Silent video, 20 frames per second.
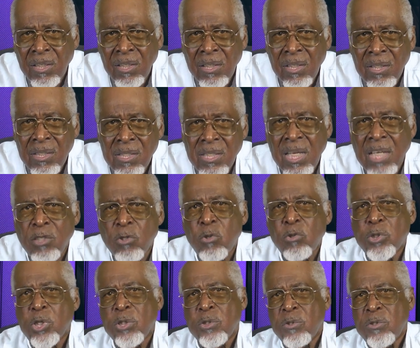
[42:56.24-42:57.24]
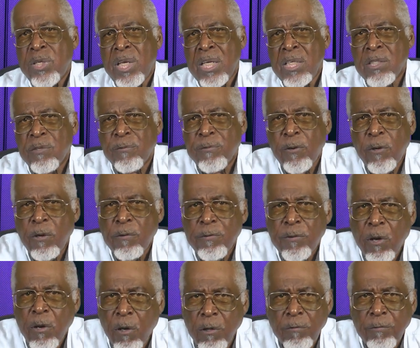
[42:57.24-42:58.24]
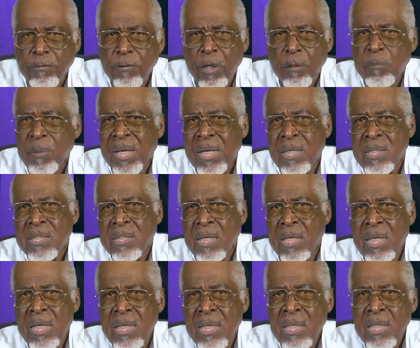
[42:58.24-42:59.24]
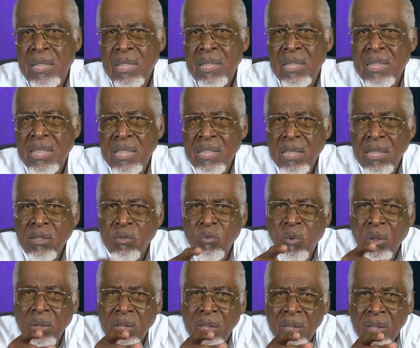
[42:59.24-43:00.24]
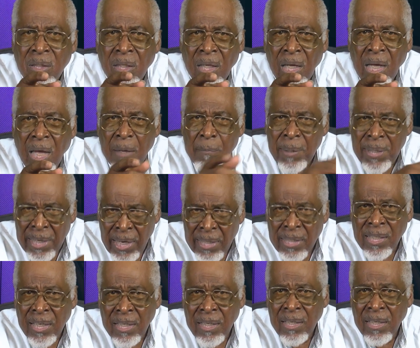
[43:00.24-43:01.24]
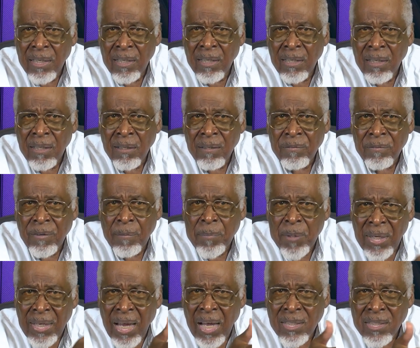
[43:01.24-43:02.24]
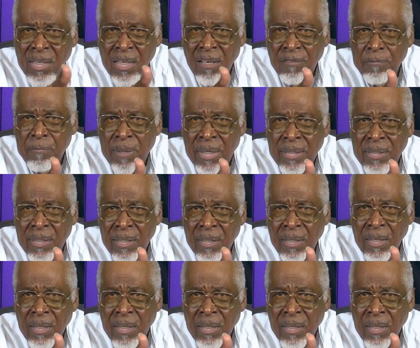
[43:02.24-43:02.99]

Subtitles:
St. Lucia today is full of conflict because this is what emanated from the last government.